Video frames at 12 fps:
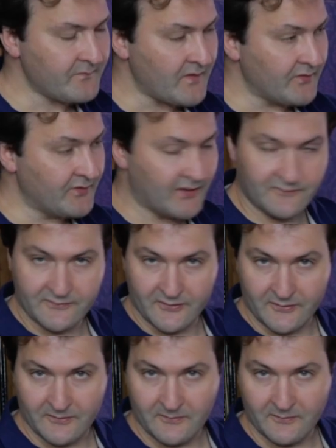You have
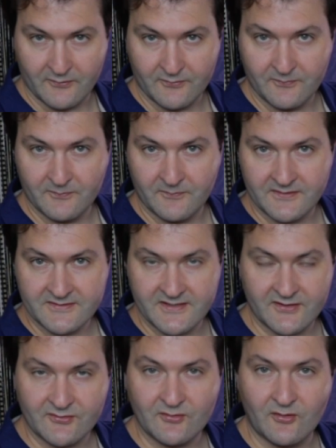the
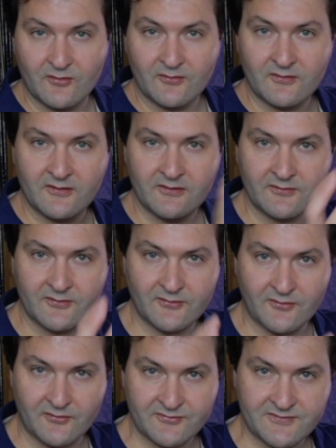sick doll, the
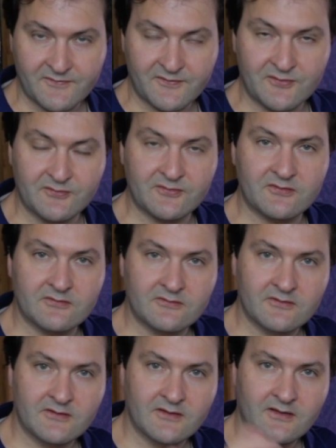doll's funeral,
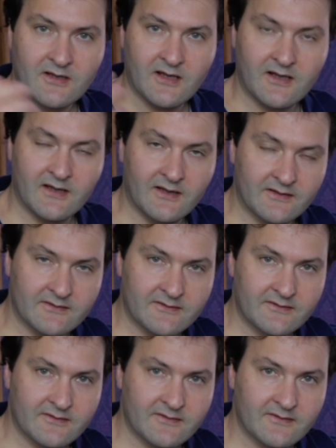and
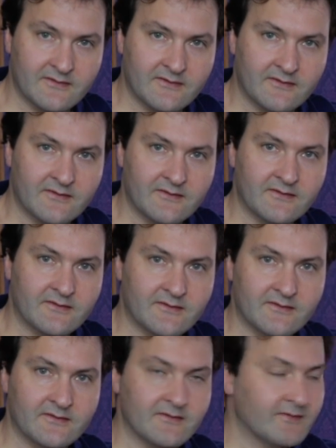
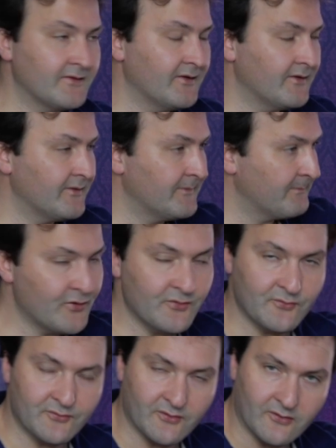the
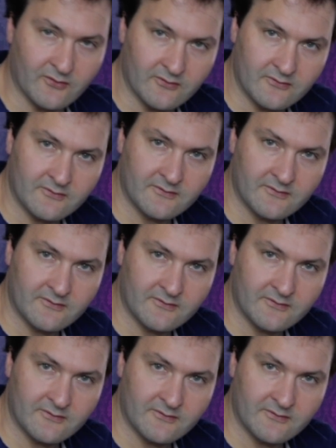new doll.